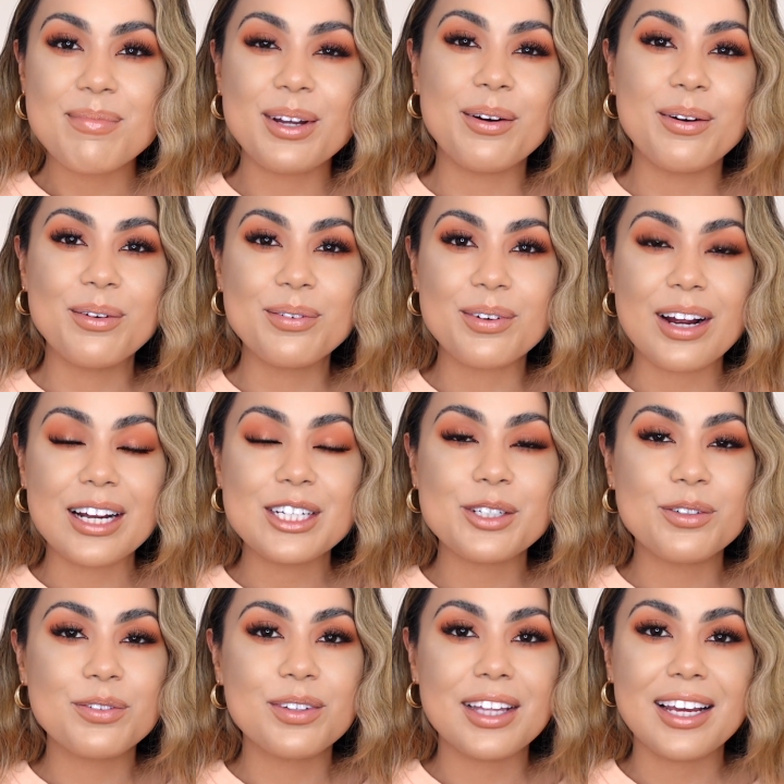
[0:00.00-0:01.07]
but overall, I do
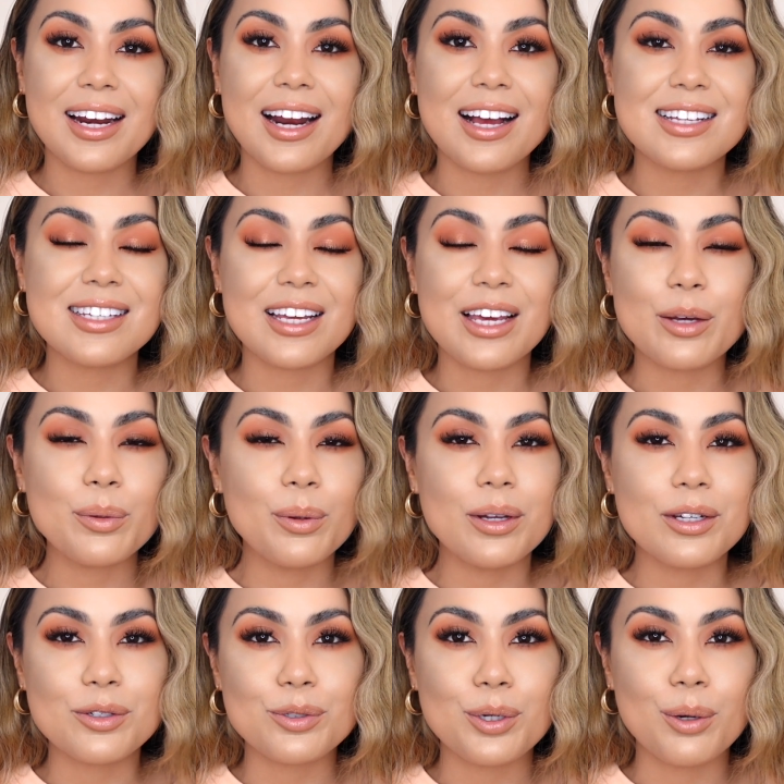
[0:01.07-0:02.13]
feel like it has like a cool
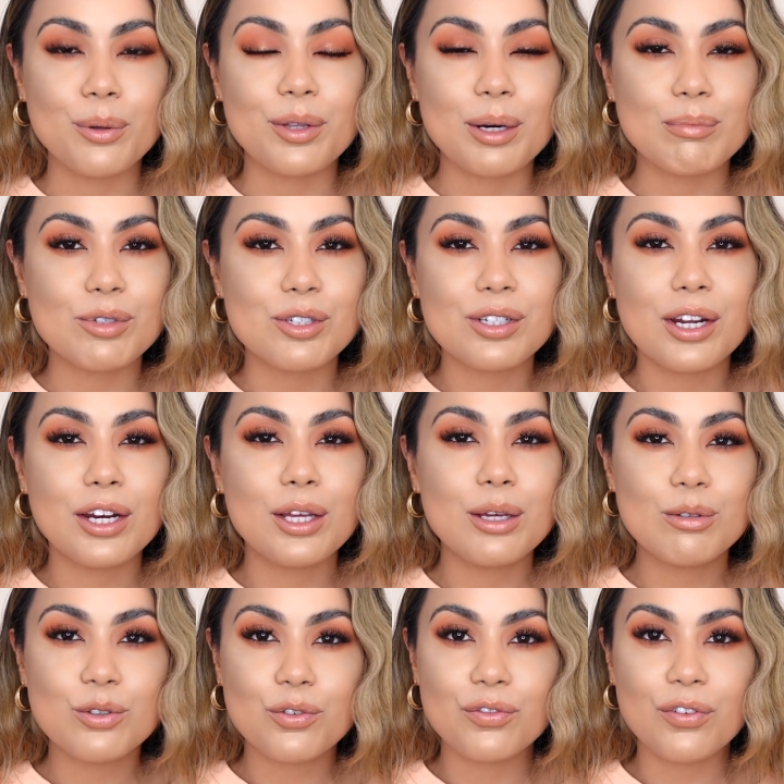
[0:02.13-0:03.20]
undertone that I'm just not a
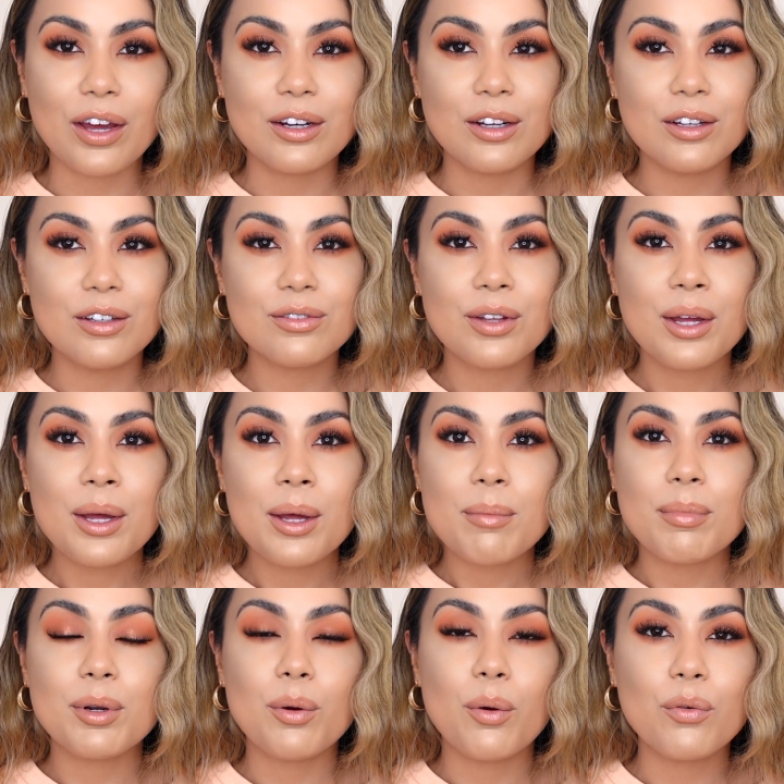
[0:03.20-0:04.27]
huge fan of.
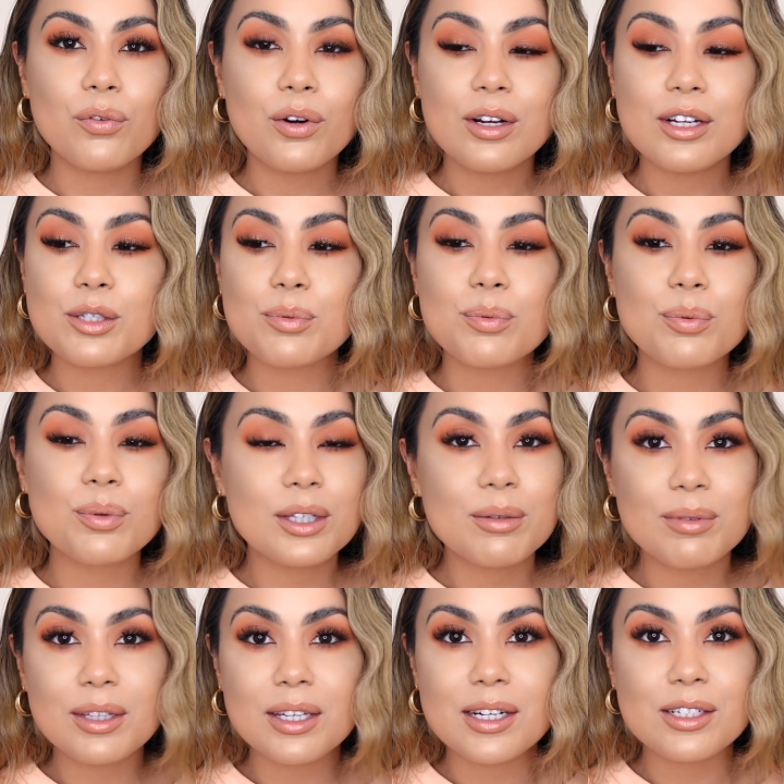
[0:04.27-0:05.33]
But overall, it's really,
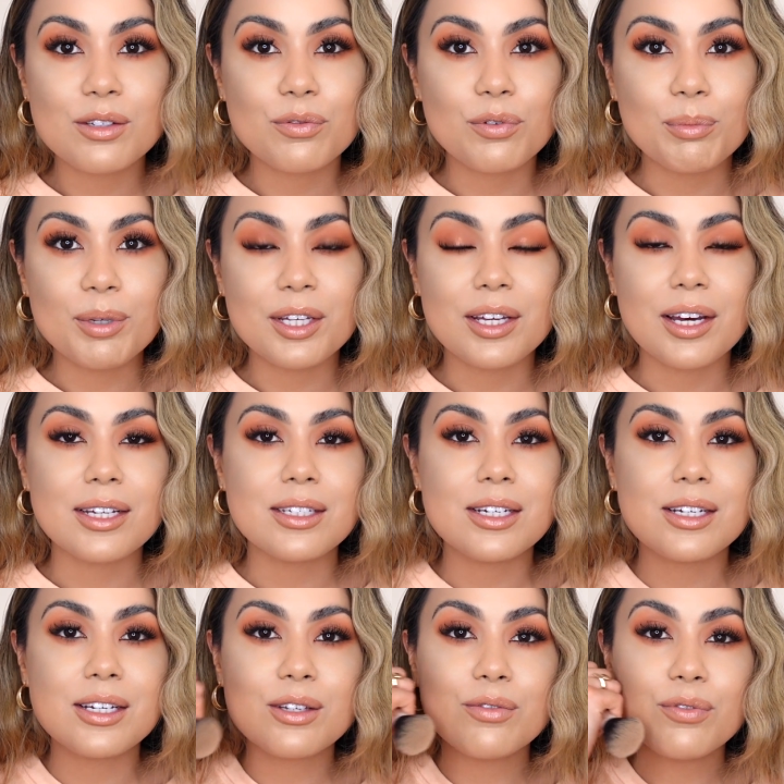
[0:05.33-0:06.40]
really nice for me, you guys. It
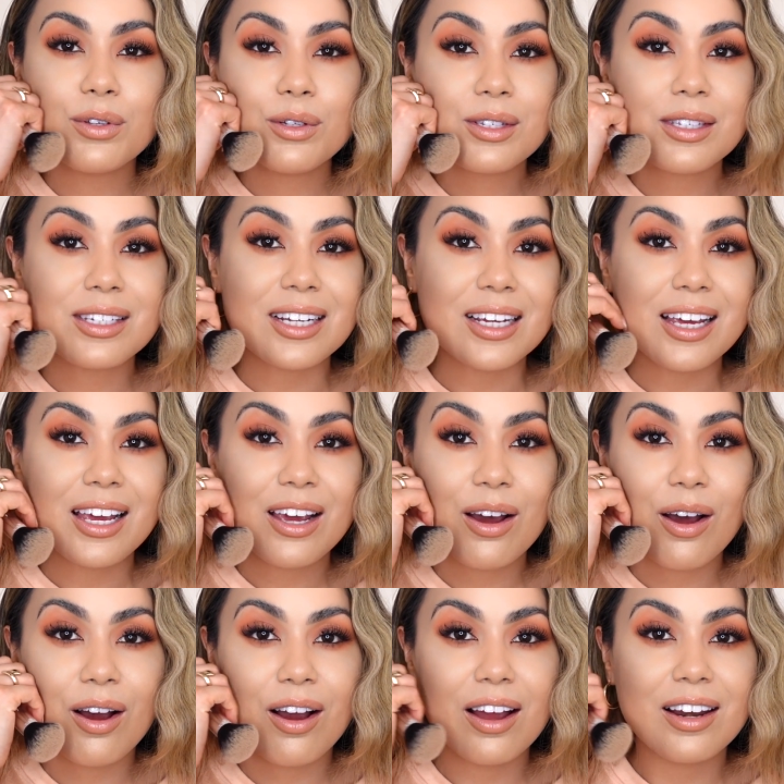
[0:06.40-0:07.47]
doesn't feel sticky
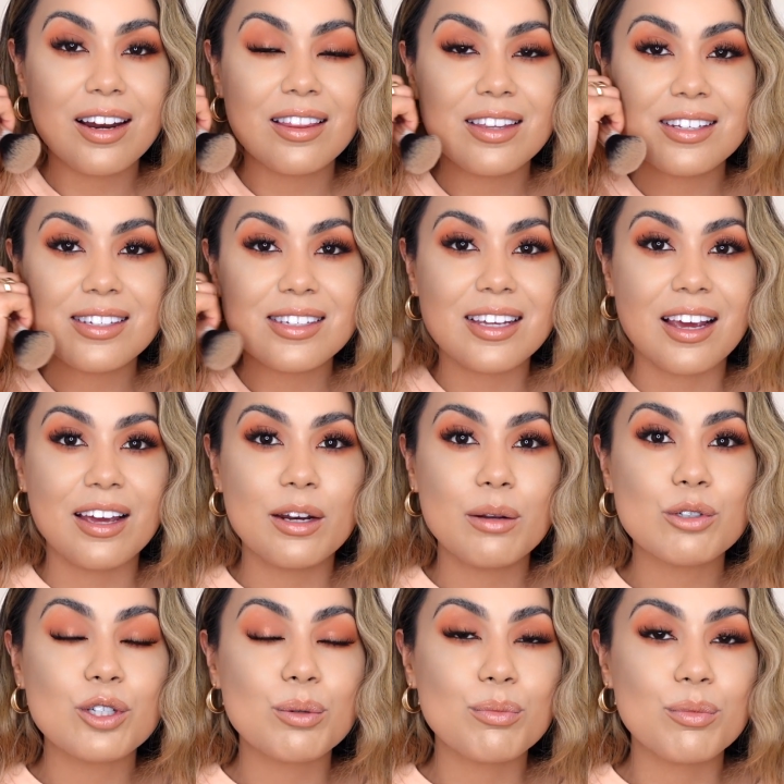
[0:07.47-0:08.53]
on the skin,
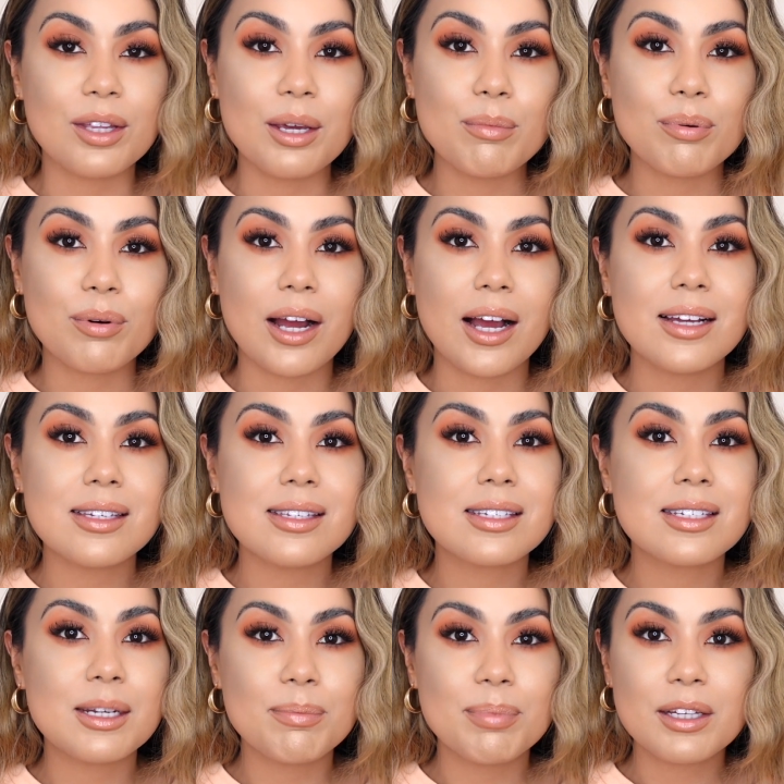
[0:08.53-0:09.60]
which I'm really
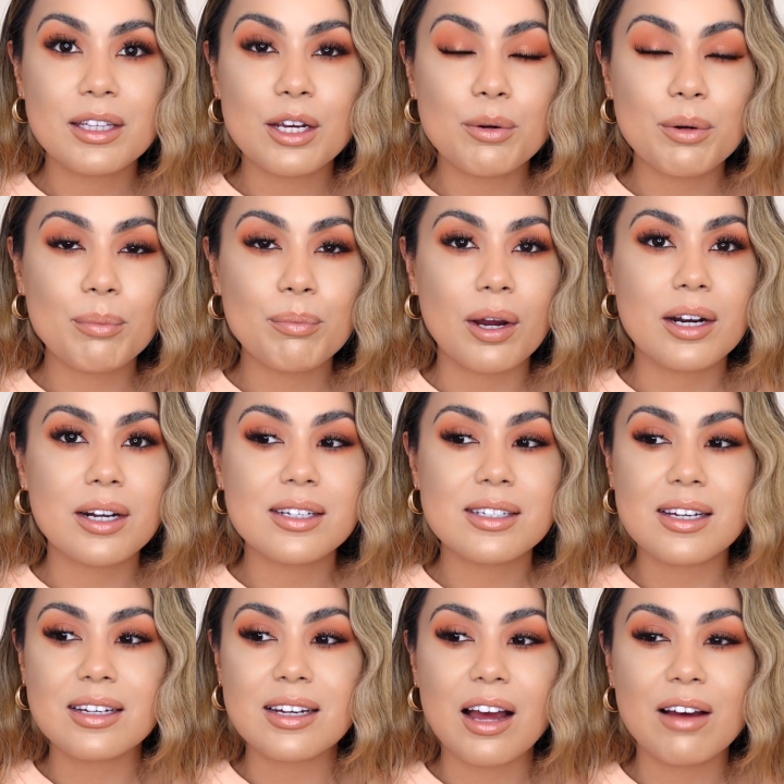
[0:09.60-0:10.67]
impressed. Typically, cream products
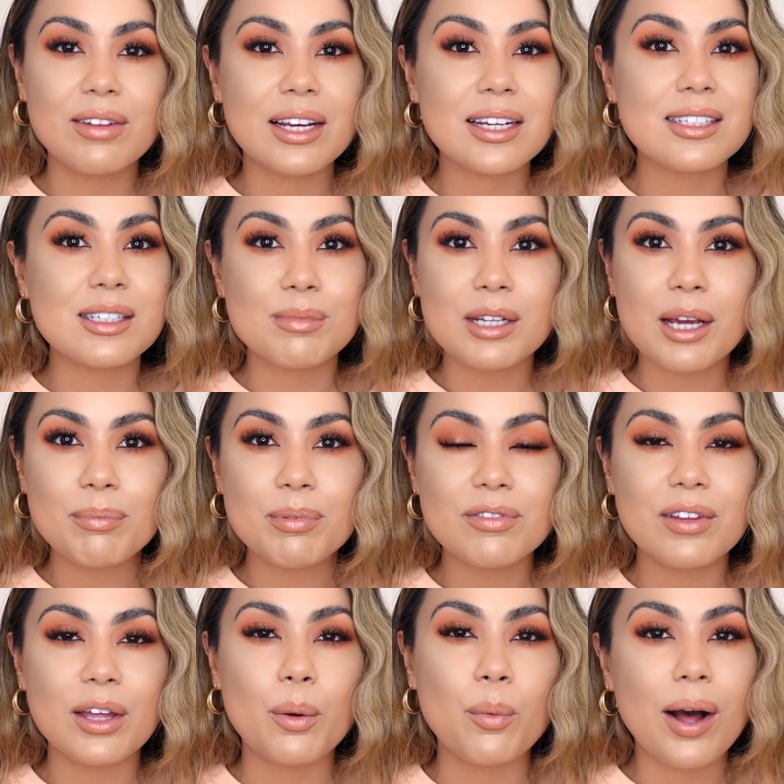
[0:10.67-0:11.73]
tend to have like some type of
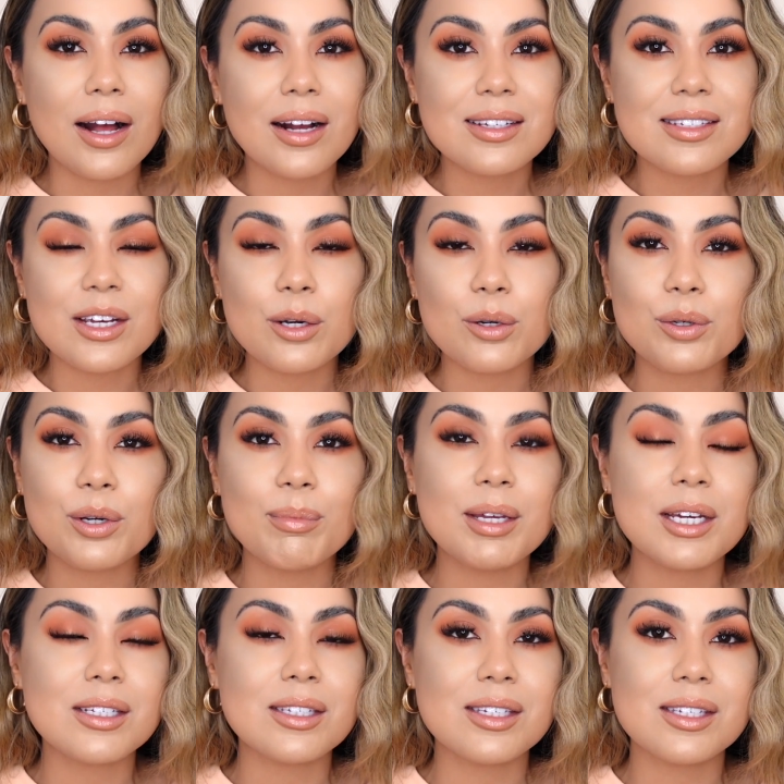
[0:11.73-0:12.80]
like waxy or creamy
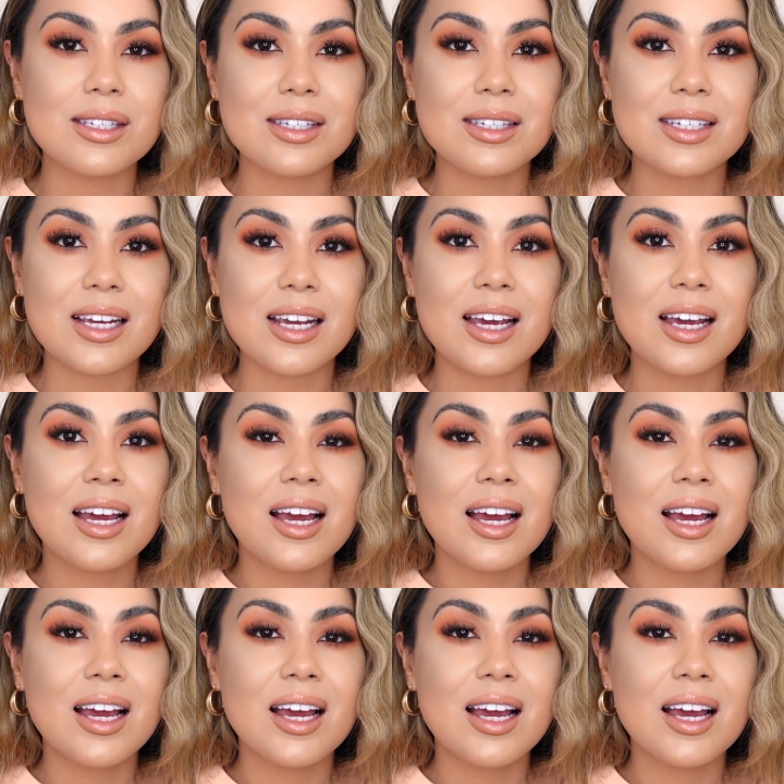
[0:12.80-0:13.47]
consistency.